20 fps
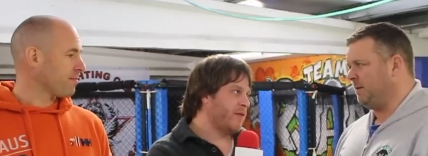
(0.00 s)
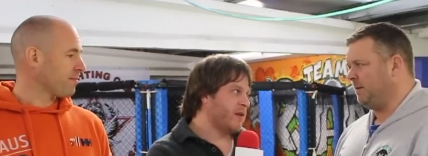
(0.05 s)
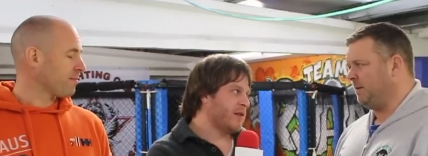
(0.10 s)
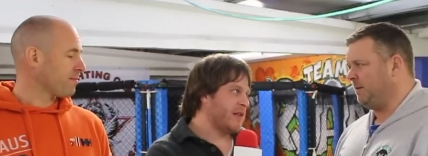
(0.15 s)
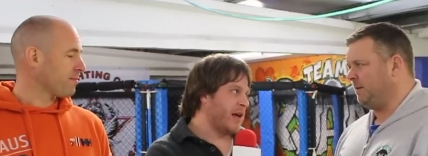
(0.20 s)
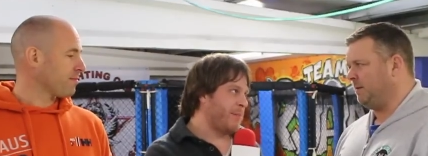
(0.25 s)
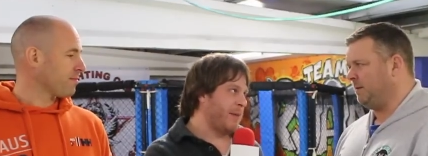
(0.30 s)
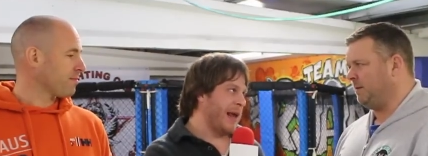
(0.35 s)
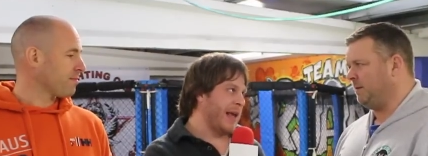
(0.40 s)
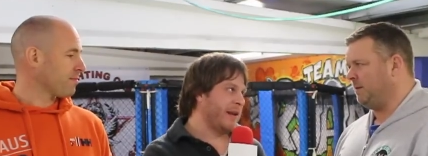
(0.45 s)
Speaker 1: Does
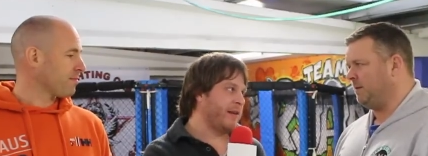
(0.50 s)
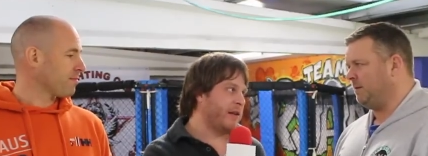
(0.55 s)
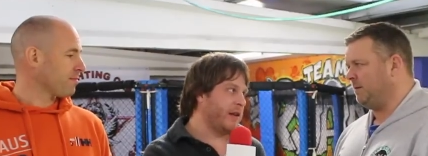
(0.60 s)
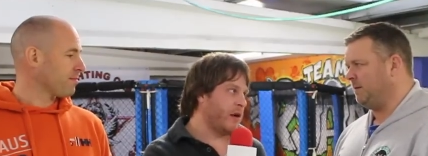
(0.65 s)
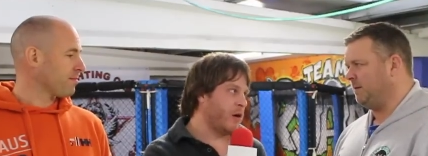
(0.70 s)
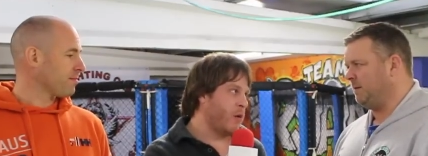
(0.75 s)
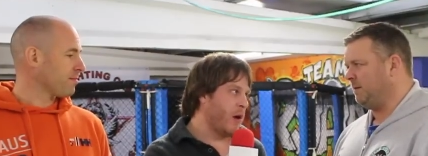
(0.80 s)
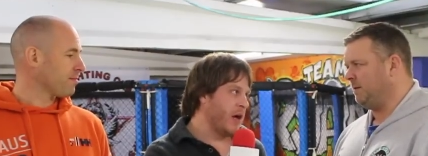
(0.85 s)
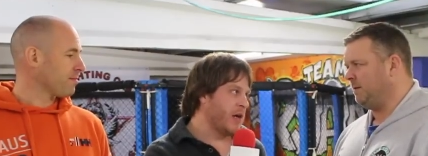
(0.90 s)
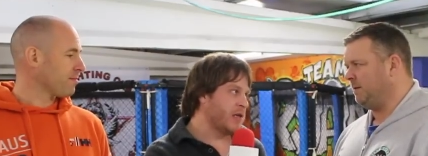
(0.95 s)
that play into
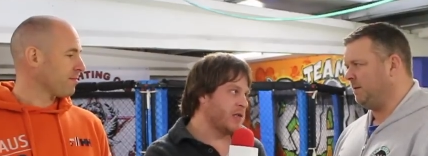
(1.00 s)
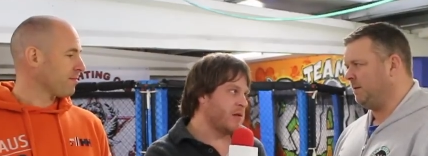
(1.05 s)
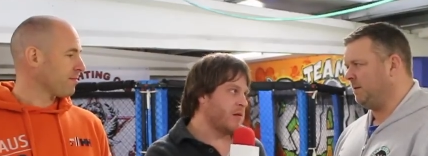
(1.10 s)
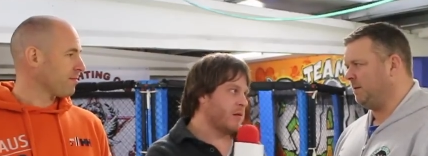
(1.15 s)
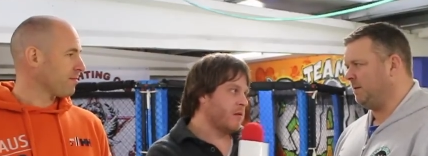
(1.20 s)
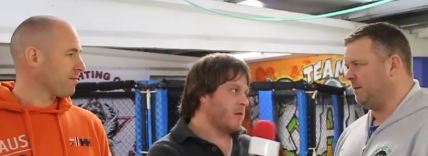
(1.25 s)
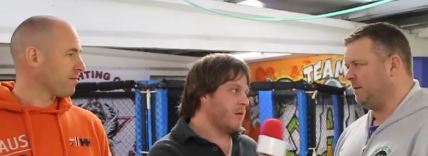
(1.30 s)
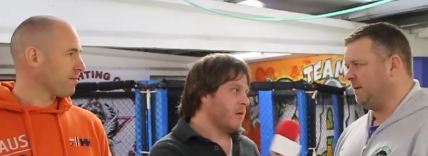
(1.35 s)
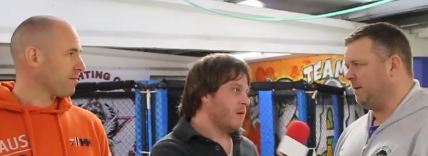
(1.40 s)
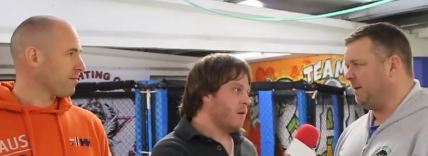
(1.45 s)
the equation?
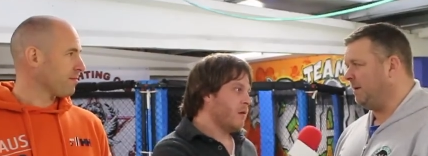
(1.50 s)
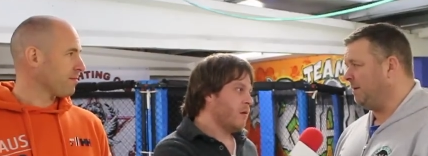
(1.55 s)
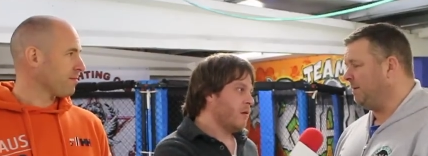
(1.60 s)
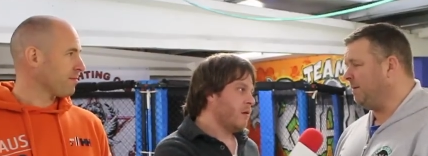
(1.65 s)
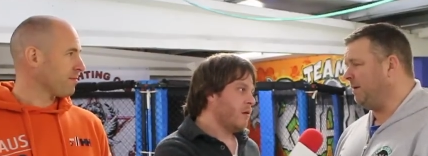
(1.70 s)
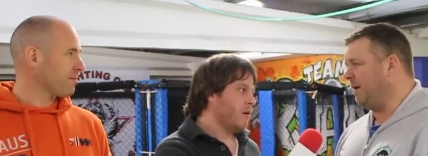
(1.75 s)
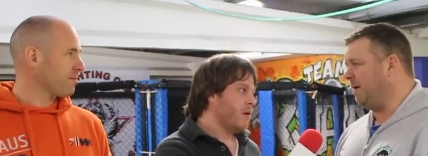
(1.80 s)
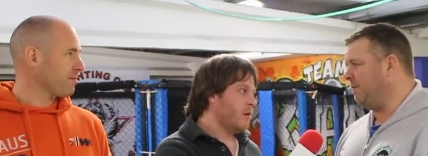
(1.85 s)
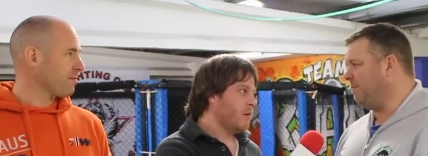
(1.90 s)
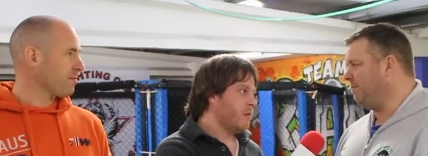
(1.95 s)

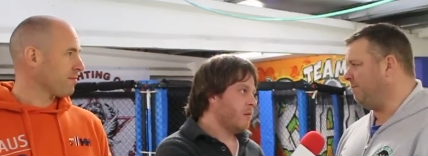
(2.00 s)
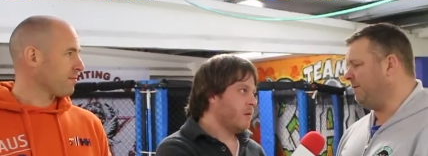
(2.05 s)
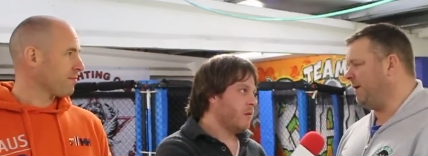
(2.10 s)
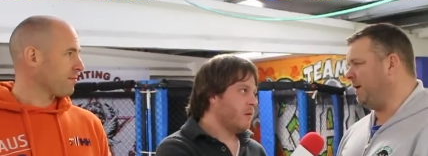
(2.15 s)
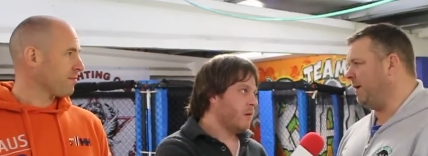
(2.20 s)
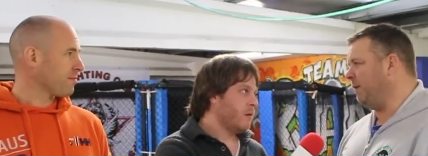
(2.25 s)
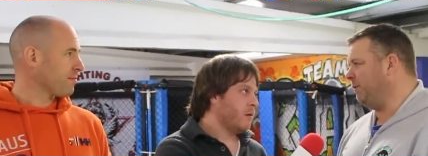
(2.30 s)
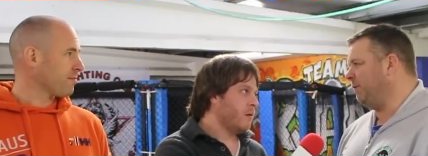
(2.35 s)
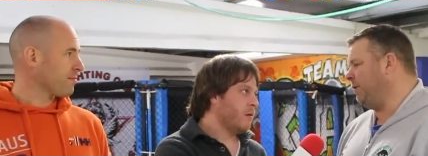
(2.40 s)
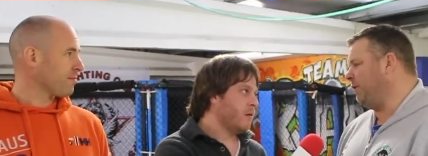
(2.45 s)
Speaker 2: No,
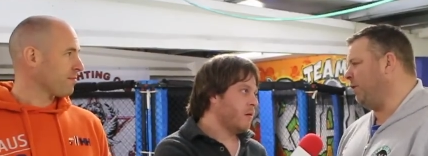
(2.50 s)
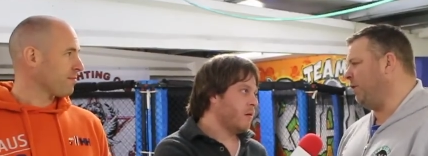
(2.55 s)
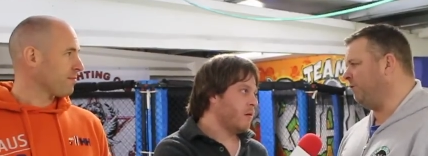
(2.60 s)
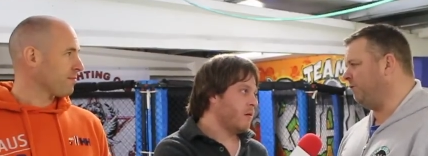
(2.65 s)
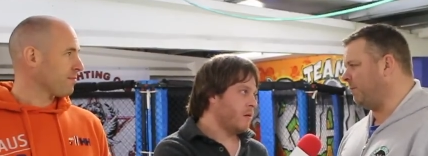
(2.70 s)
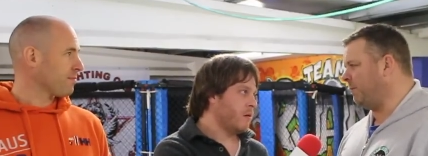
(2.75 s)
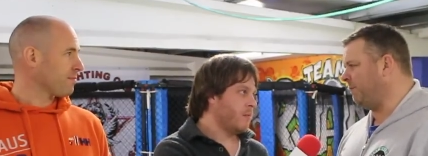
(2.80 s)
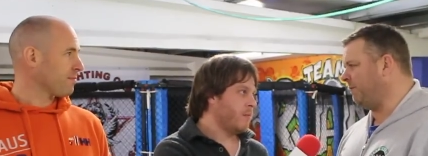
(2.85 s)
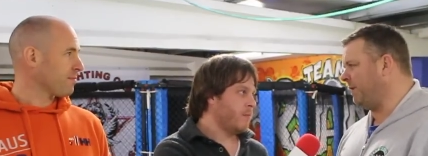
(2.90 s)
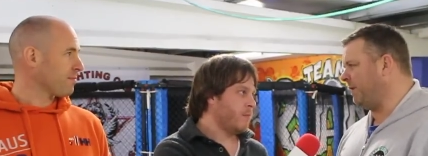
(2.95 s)
you know the
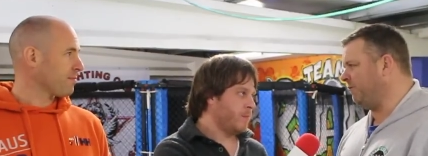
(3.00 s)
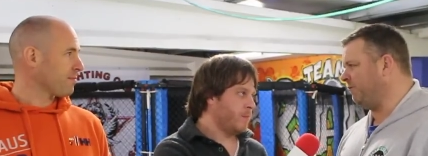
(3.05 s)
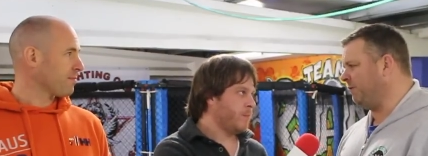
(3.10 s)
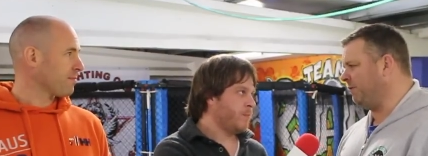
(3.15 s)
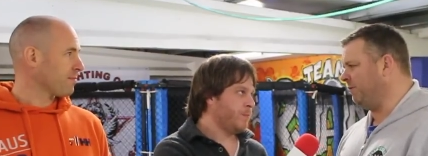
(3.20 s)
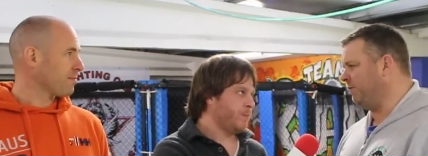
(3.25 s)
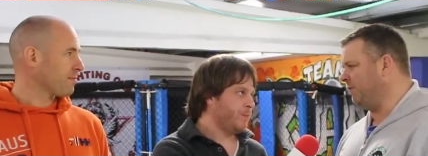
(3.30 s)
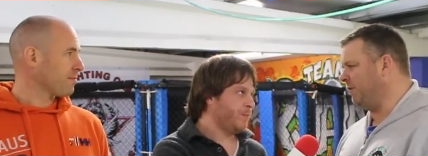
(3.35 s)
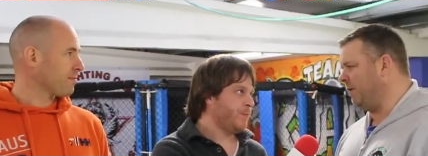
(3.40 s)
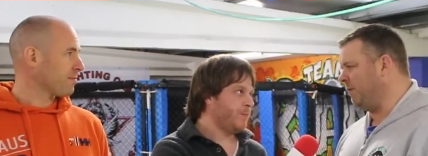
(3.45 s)
guy's a
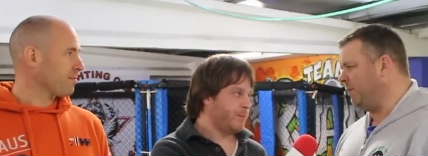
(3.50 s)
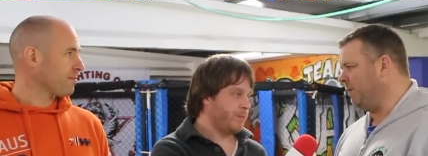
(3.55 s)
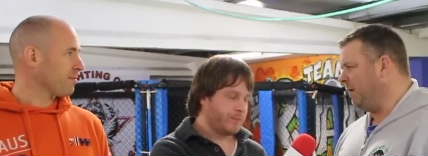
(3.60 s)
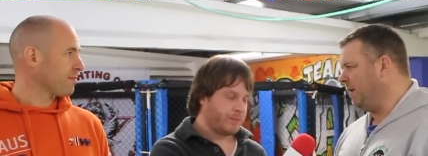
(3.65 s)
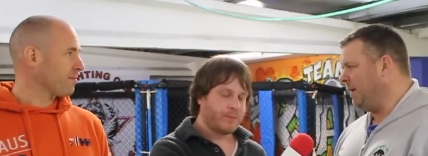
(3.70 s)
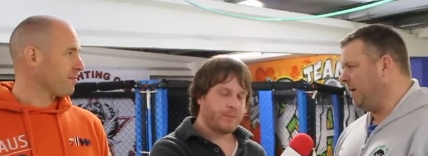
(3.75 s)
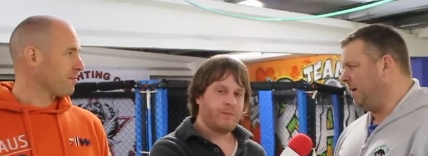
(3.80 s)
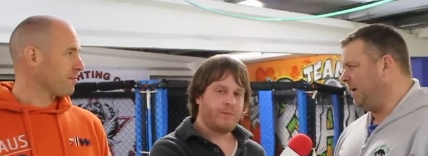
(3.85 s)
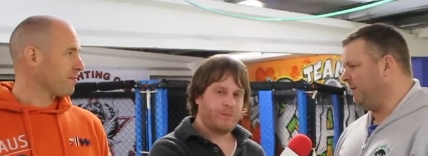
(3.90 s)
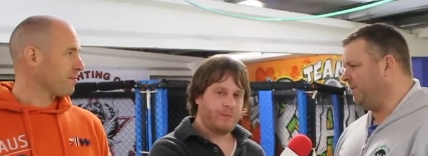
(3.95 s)
professional. You know
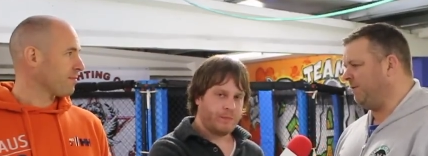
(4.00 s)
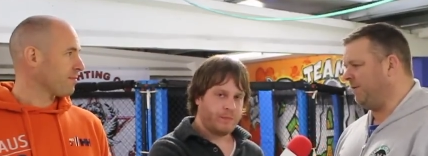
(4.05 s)
he's